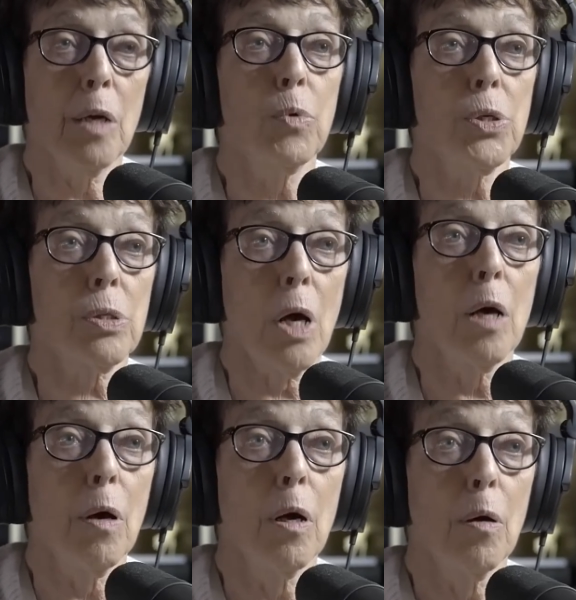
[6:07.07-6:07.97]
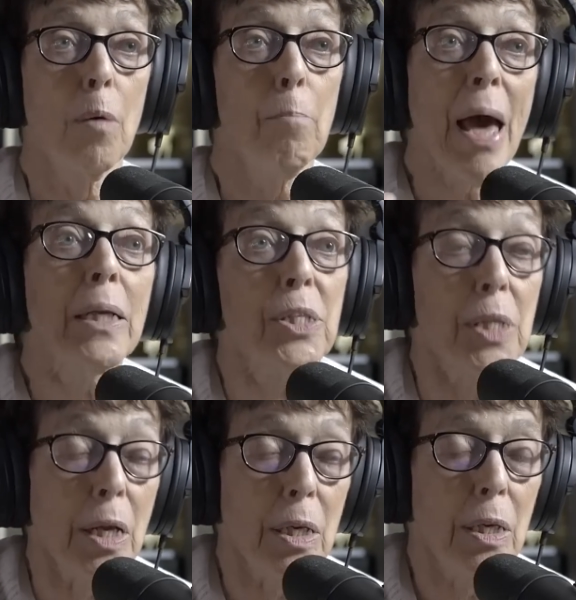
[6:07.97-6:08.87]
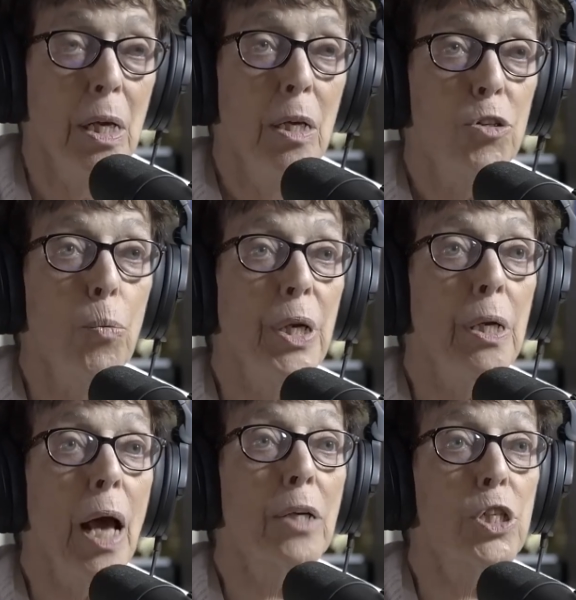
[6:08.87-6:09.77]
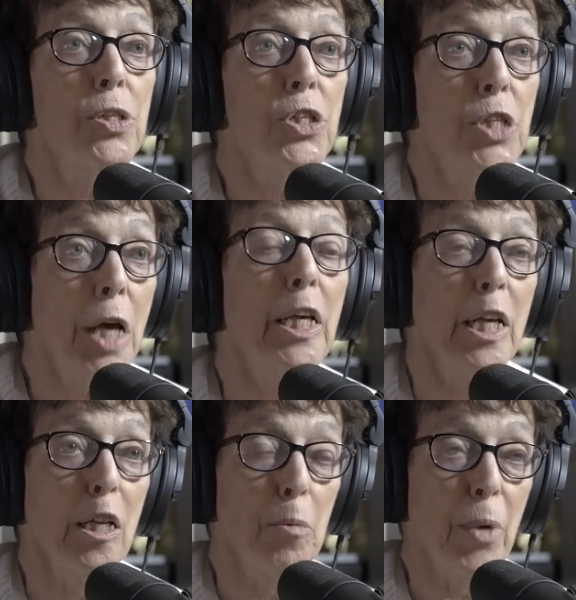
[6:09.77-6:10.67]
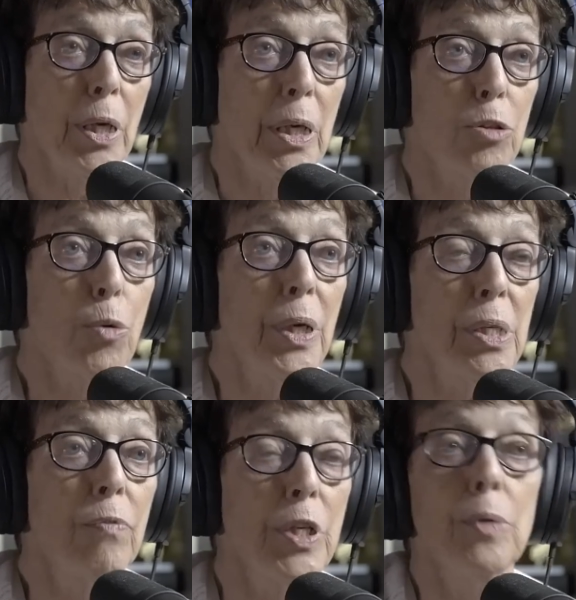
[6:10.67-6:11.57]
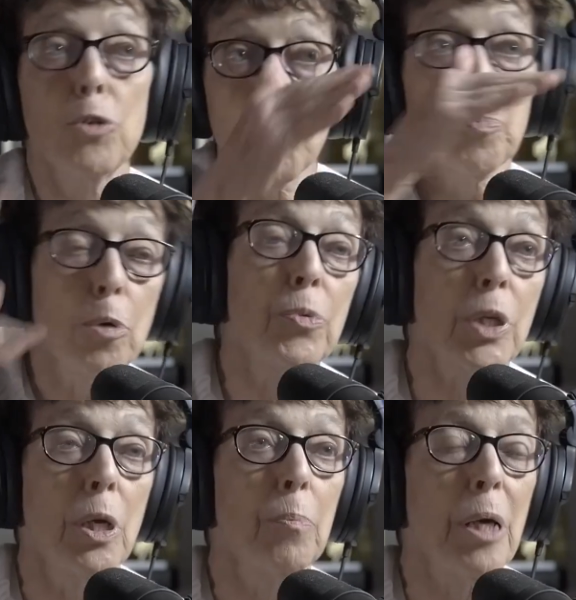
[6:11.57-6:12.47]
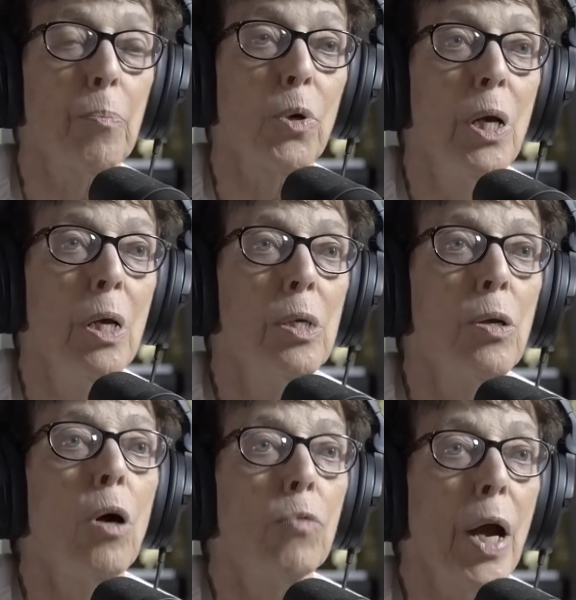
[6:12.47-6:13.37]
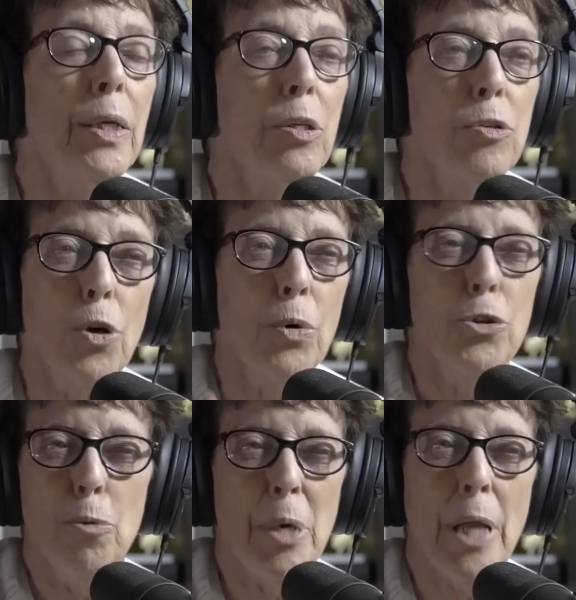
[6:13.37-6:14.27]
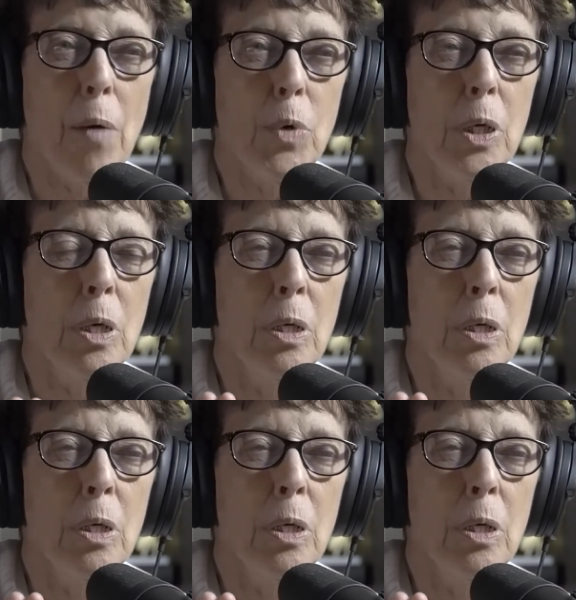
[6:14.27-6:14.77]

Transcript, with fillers: It was a, a, meta study. So we didn't actually study anybody. 2017 is the sperm decline paper. Oh, right. Right? So do you mean that one?